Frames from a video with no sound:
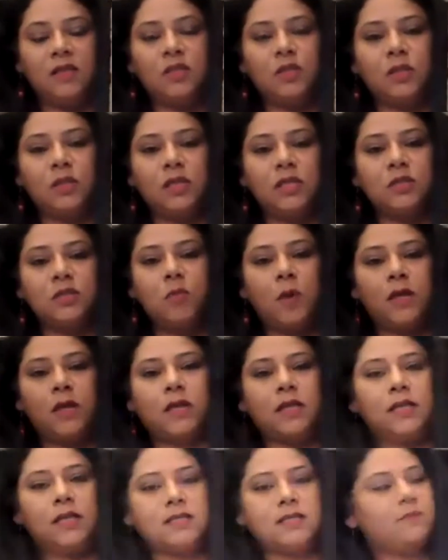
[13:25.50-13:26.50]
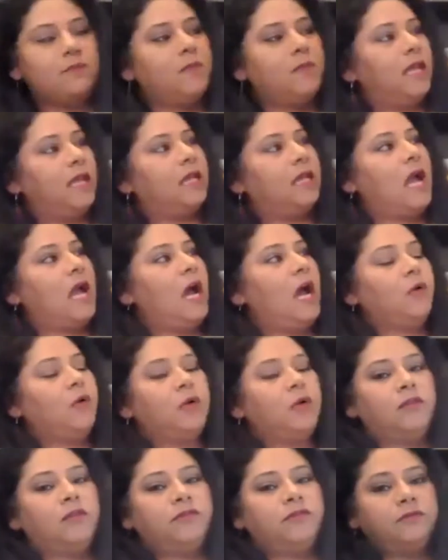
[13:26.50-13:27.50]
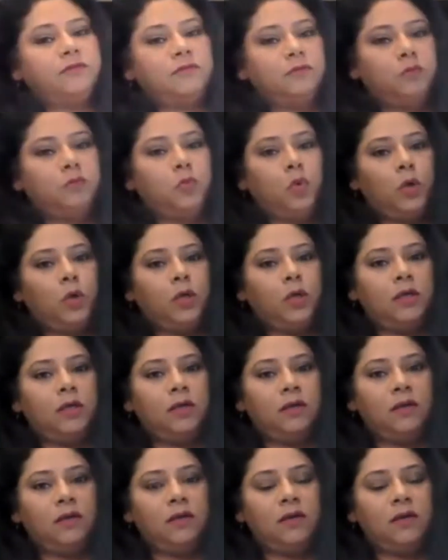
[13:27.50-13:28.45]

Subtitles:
So this one is made out of wood.